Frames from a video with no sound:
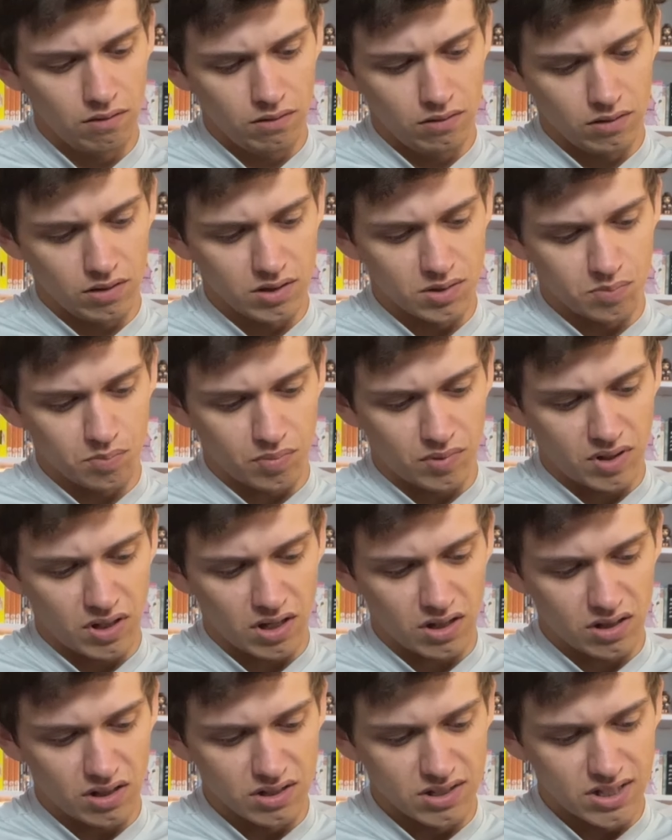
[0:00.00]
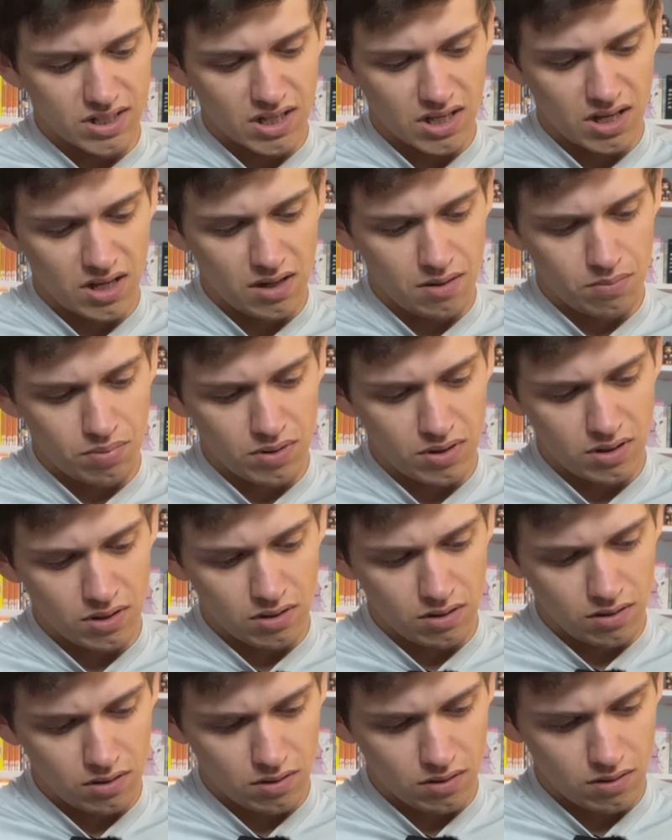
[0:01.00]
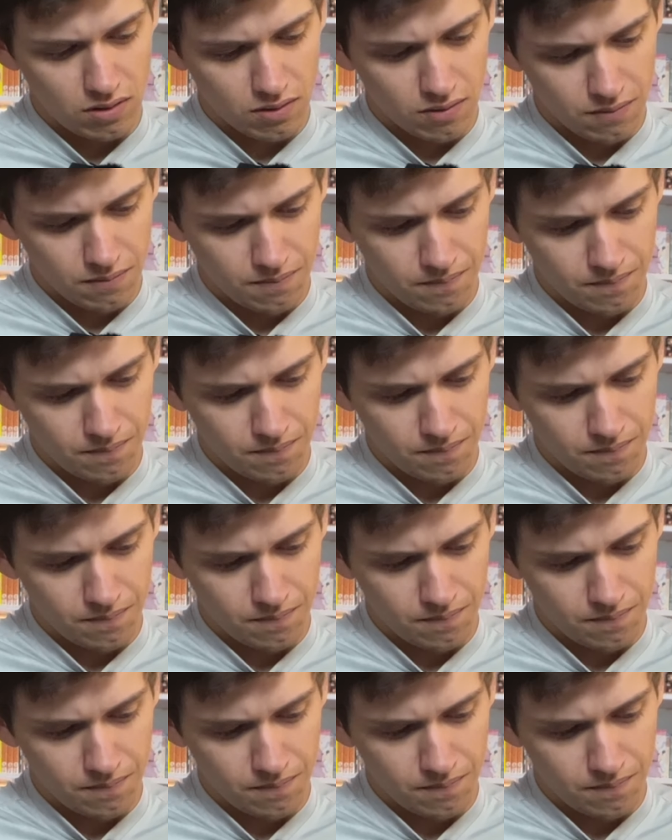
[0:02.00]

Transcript: Let's cut the tape here.